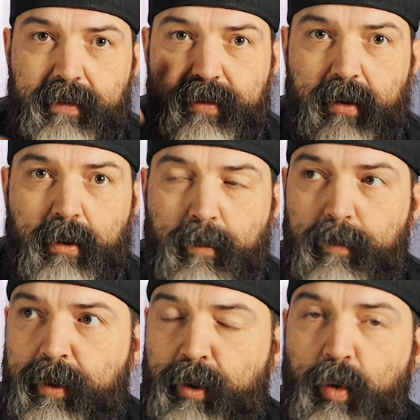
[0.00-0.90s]

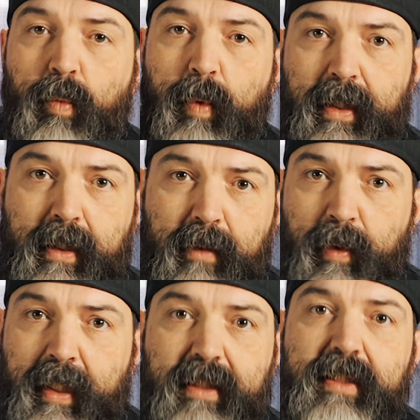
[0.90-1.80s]
So, you know, when,
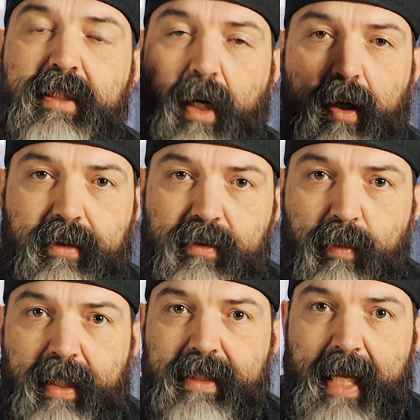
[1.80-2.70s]
when it starts,
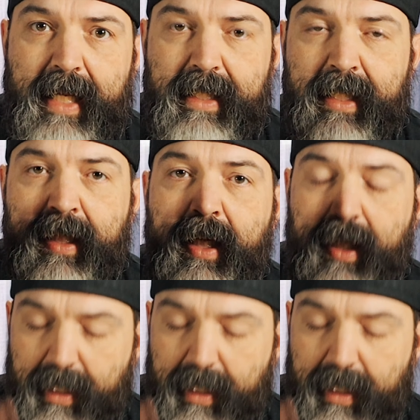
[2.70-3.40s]
when it's ending,